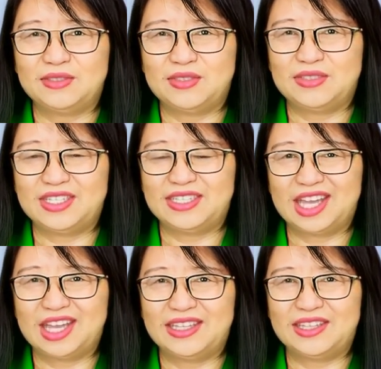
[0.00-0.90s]

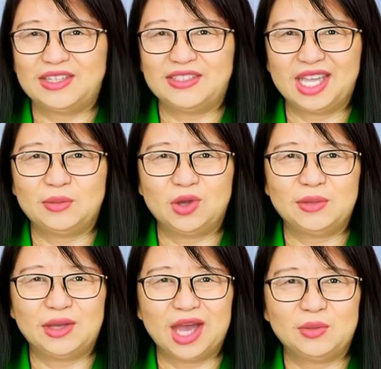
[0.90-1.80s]
59. Name
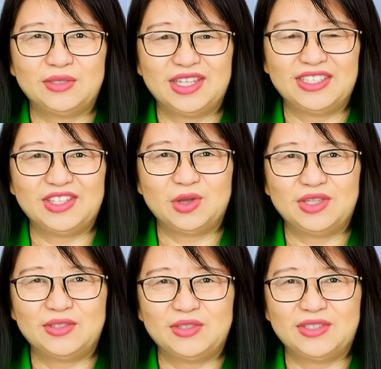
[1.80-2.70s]
one power that is
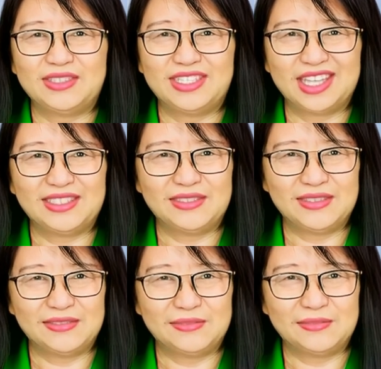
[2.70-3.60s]
only for the
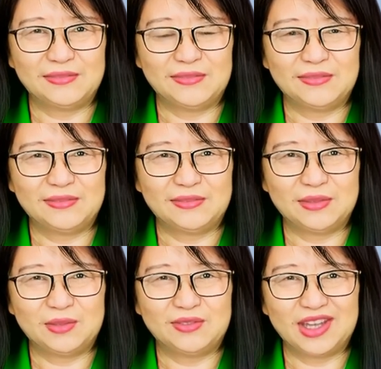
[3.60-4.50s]
states.
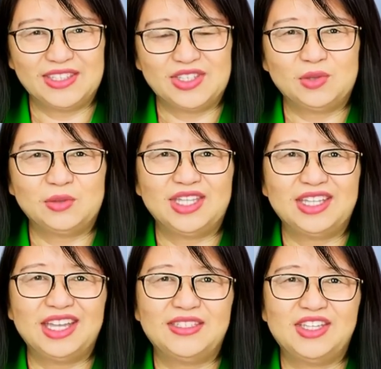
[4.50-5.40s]
Provide
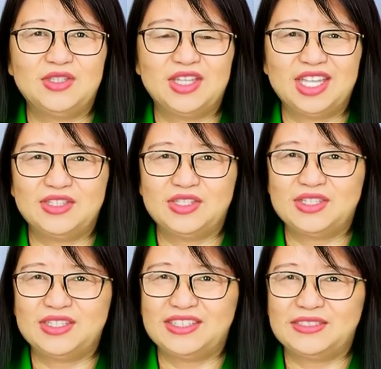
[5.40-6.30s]
schooling and
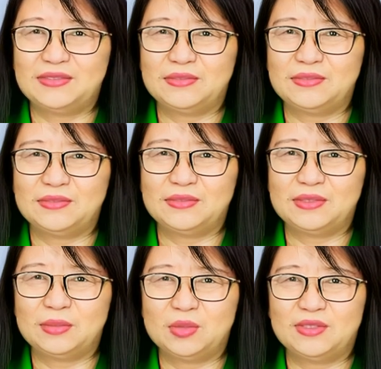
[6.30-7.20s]
education.
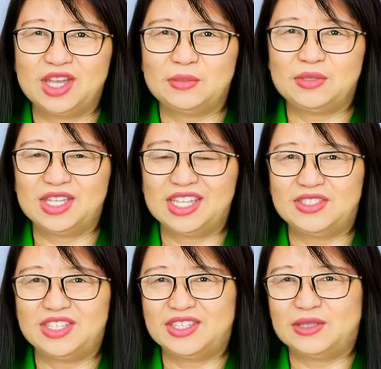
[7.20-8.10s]
Provide
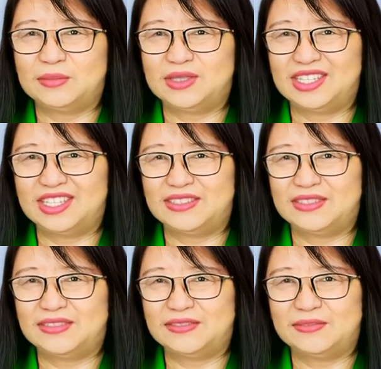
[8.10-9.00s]
protection,
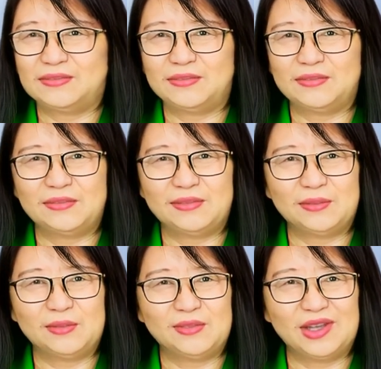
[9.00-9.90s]
police.
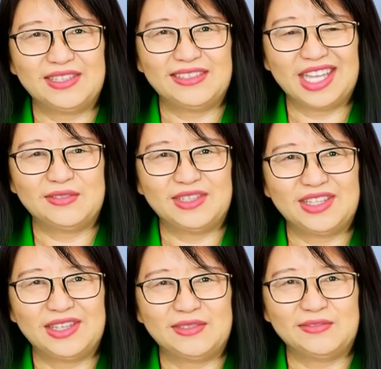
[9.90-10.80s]
Provide
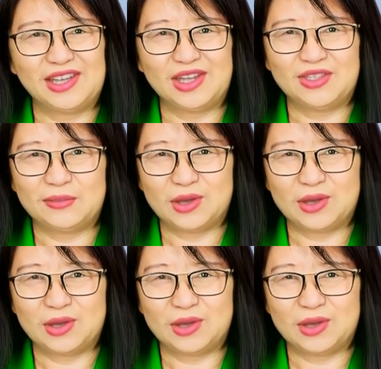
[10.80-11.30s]
safety, fire